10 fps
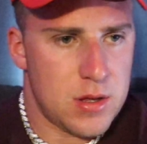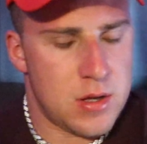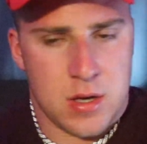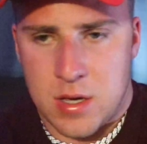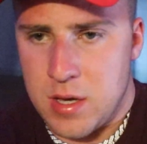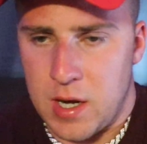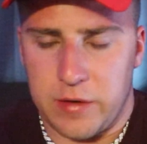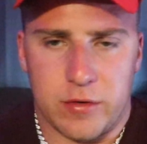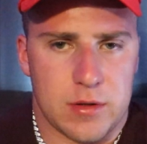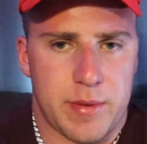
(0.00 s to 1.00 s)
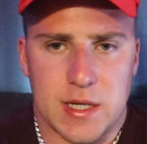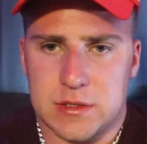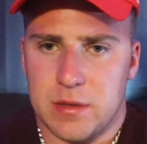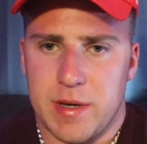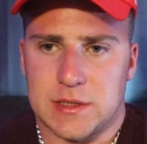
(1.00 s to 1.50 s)
And if you're the
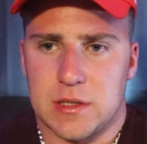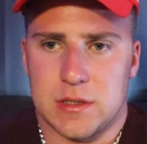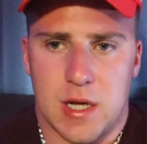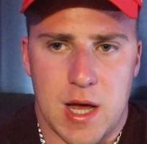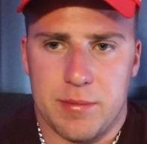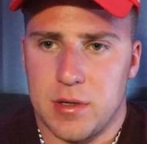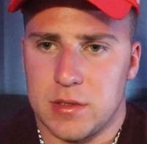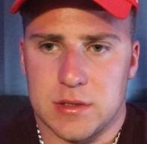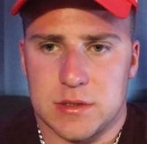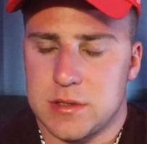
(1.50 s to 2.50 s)
best of the best at the top, you're